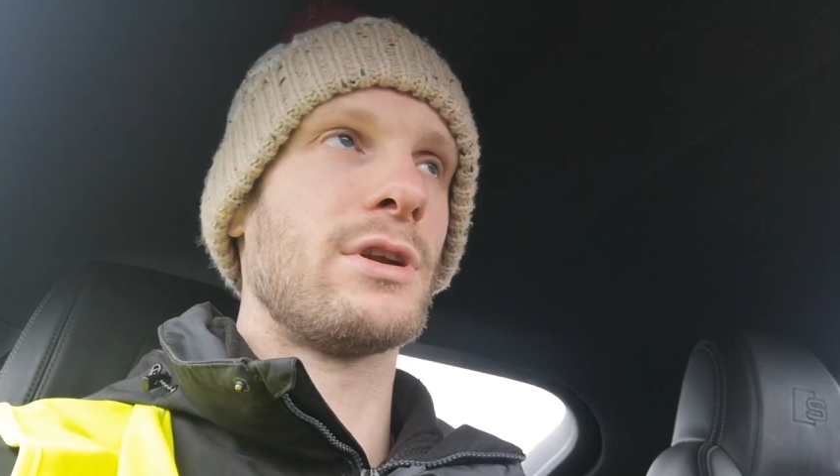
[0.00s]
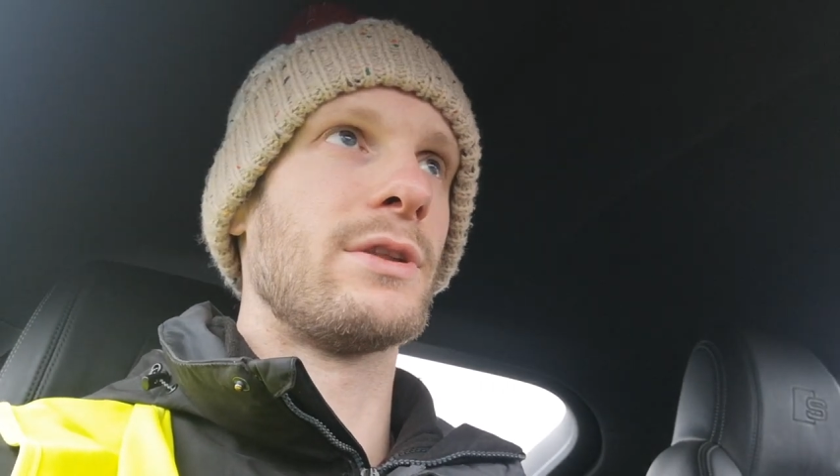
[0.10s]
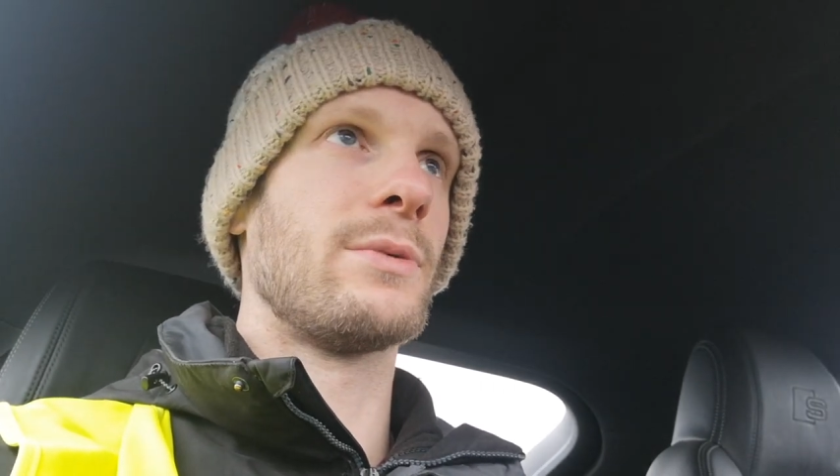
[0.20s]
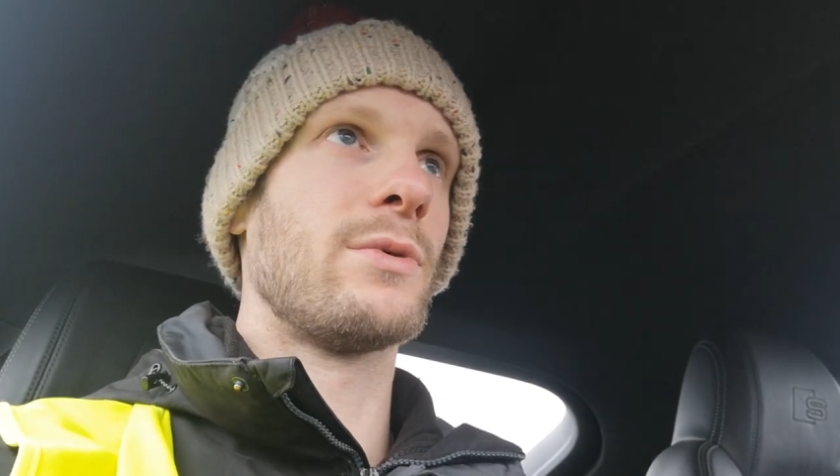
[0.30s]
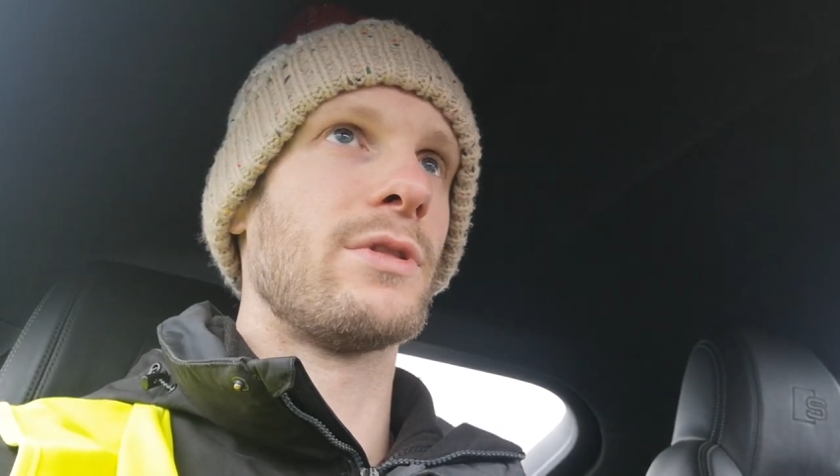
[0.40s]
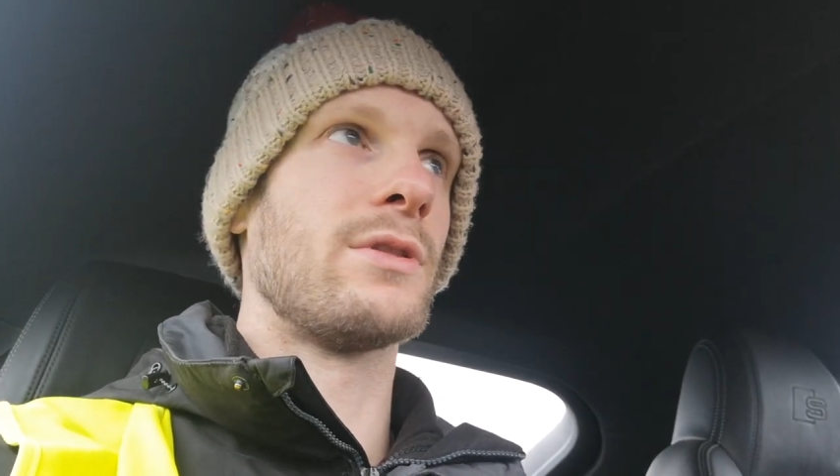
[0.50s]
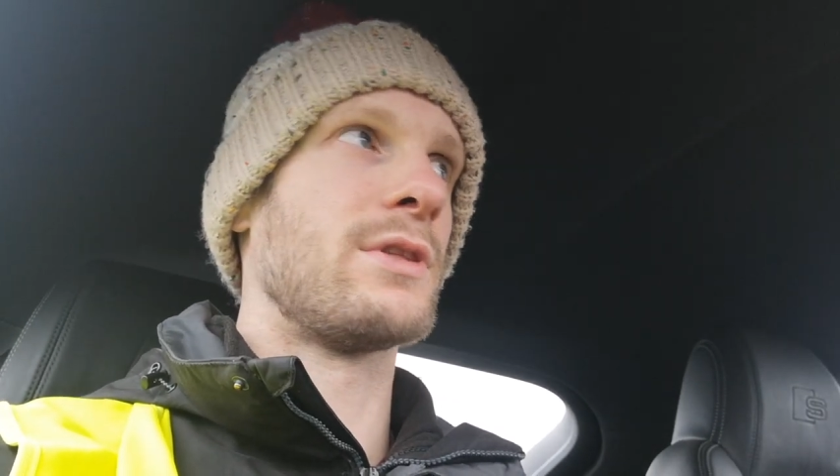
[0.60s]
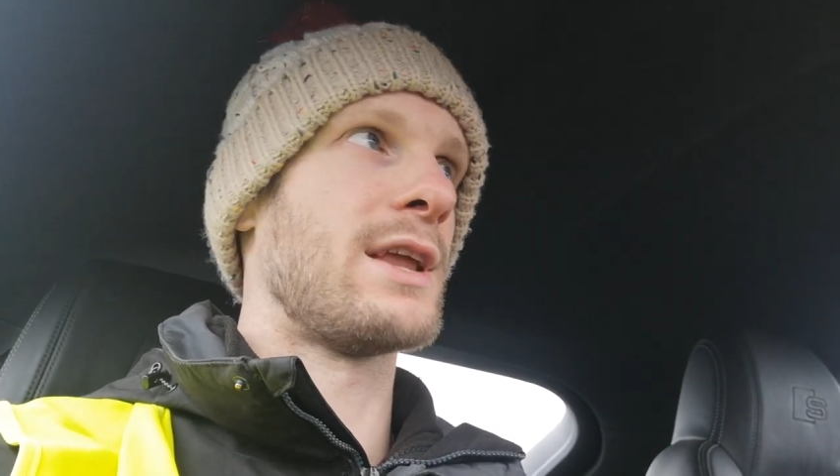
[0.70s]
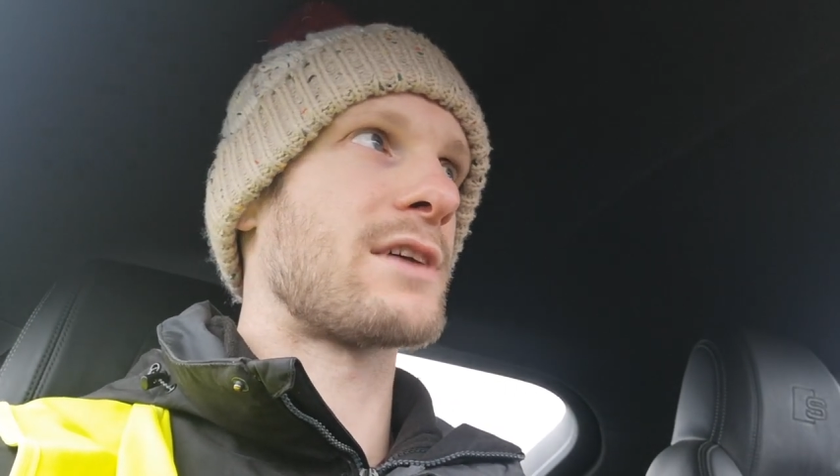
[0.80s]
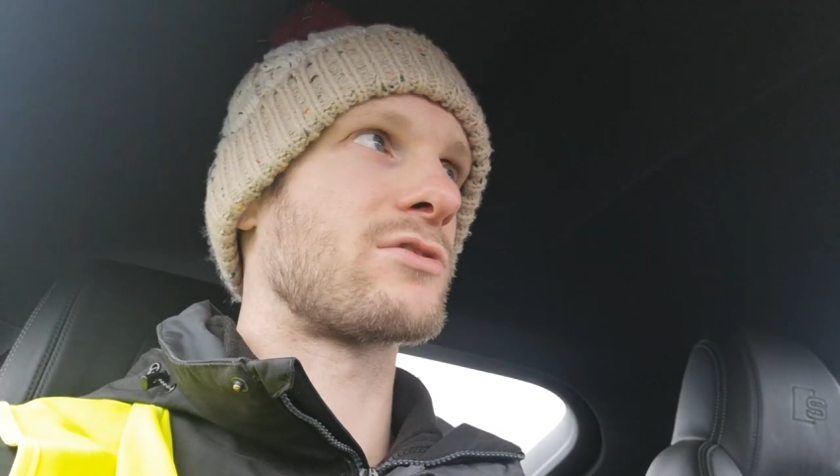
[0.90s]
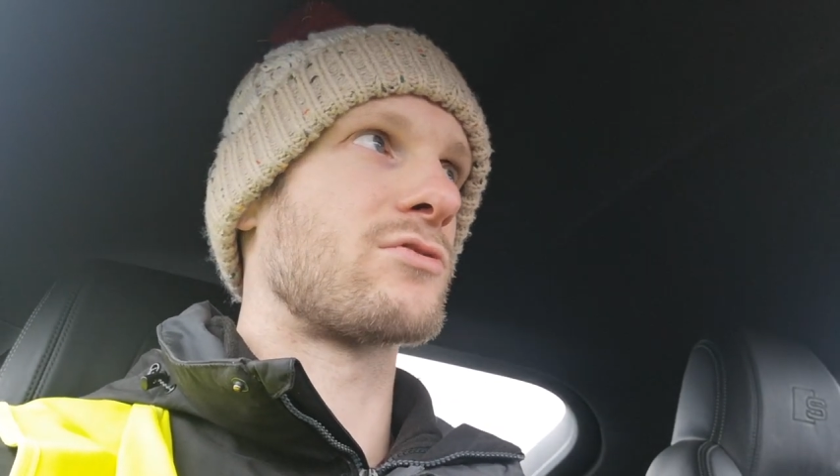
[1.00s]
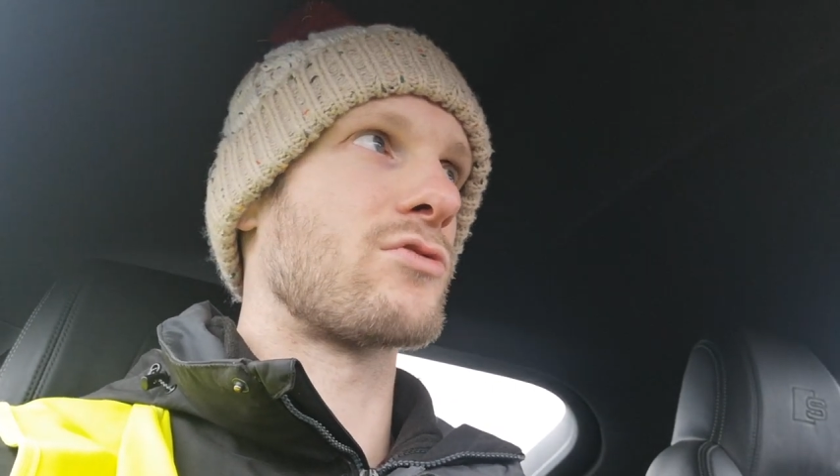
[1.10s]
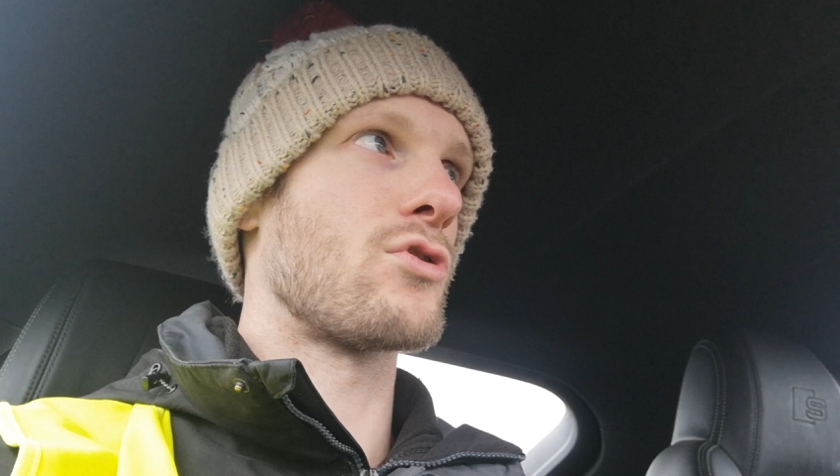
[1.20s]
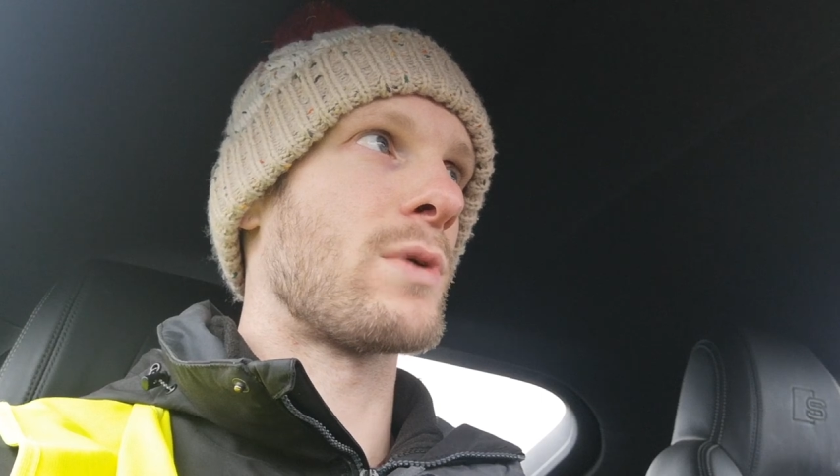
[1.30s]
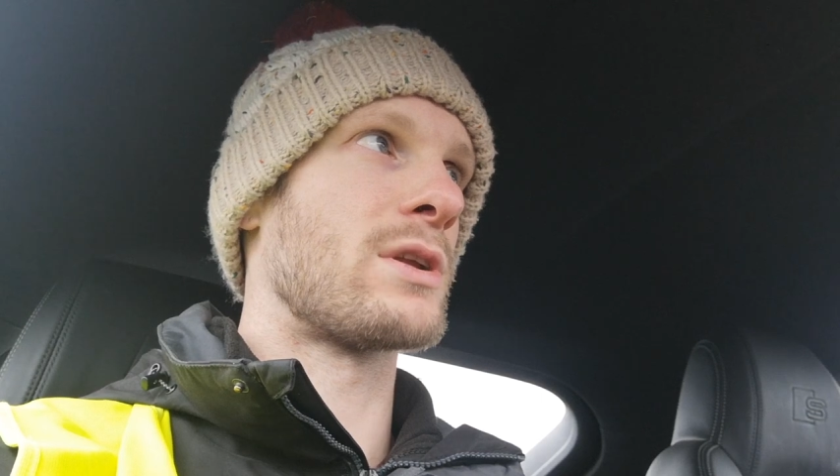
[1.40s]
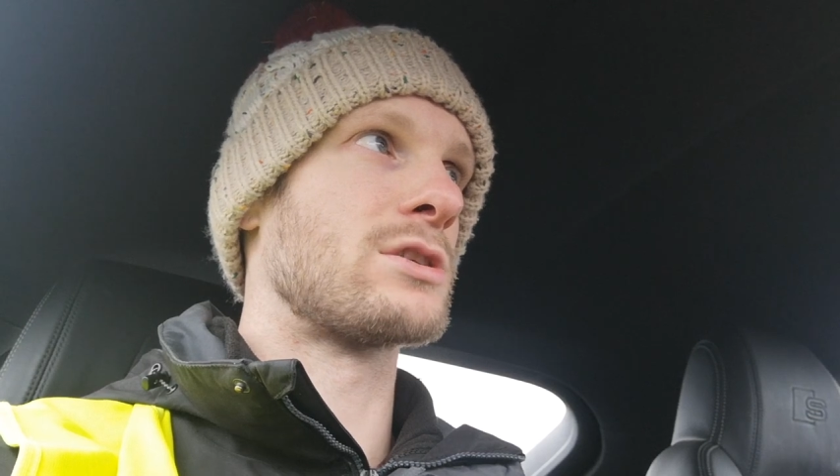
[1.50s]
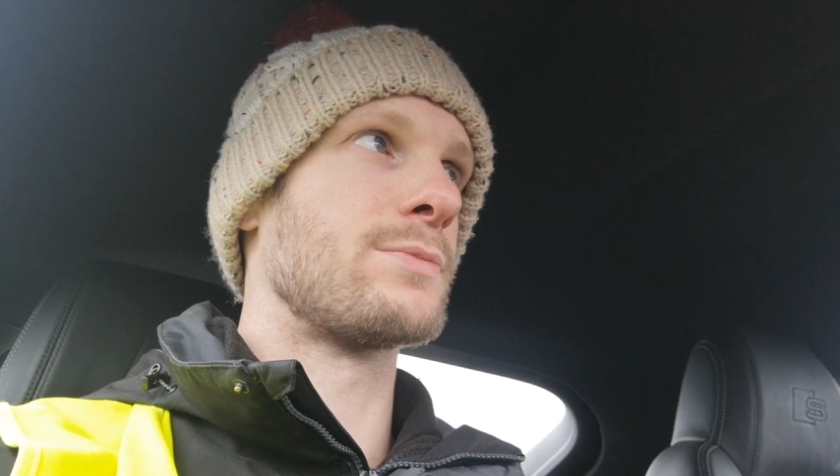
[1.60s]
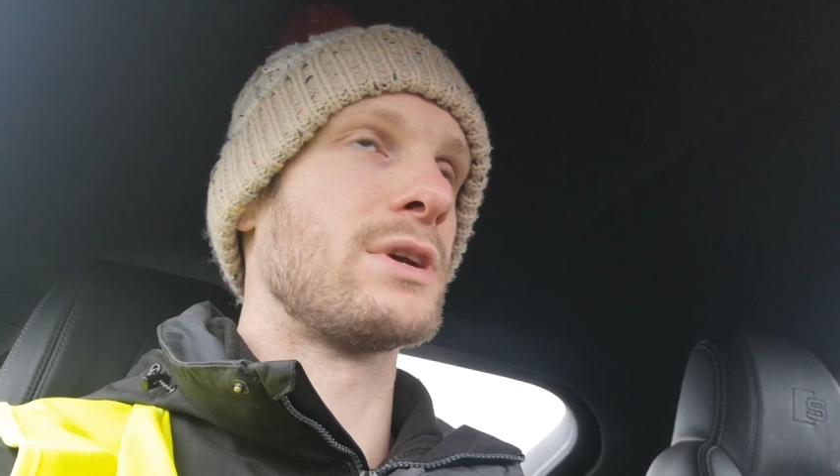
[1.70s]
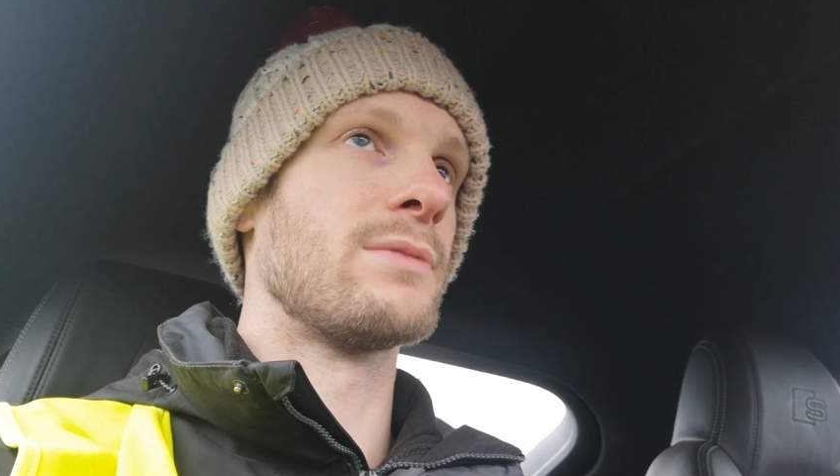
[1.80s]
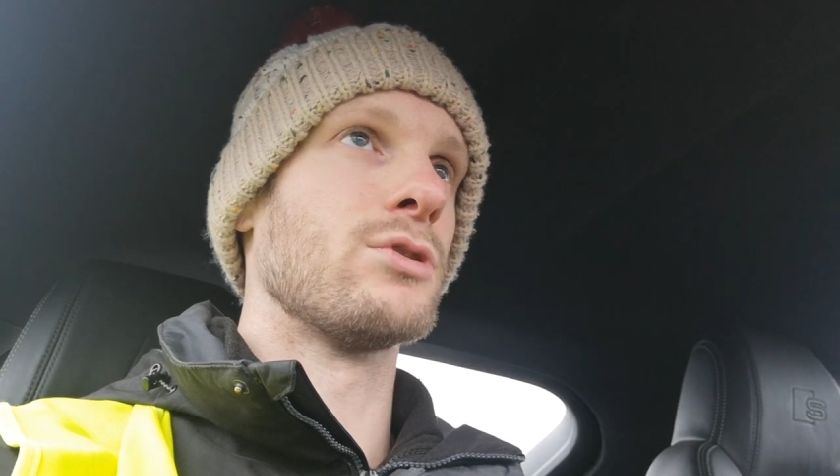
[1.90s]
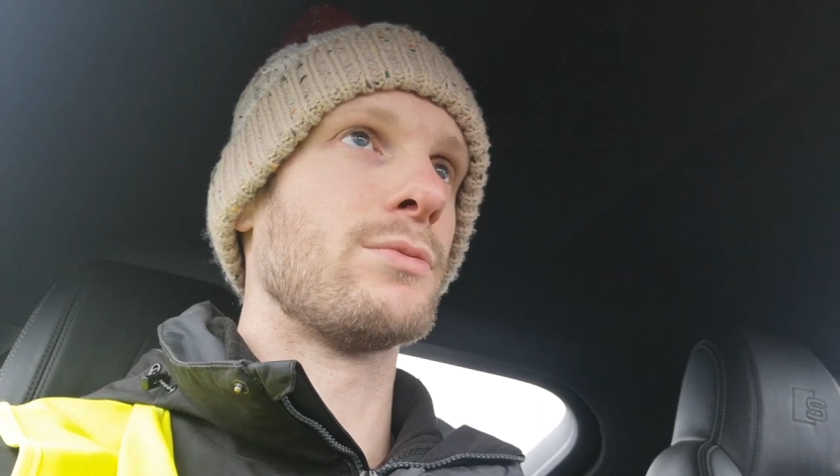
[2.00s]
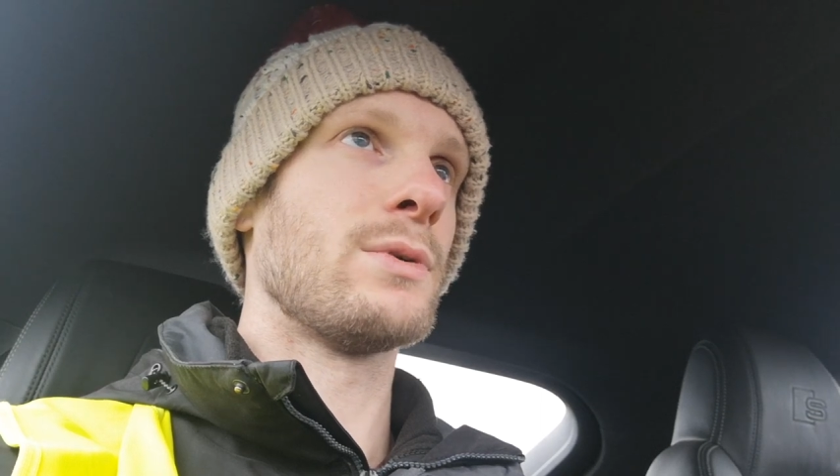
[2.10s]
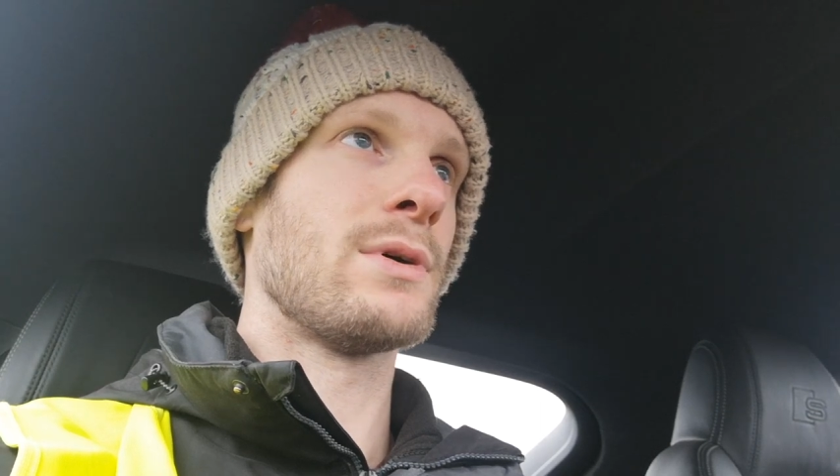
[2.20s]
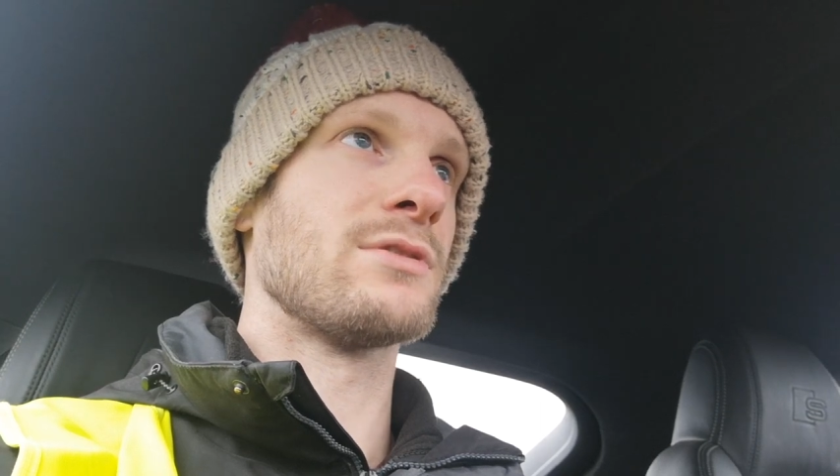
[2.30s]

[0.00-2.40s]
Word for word: and the next group went to BMW.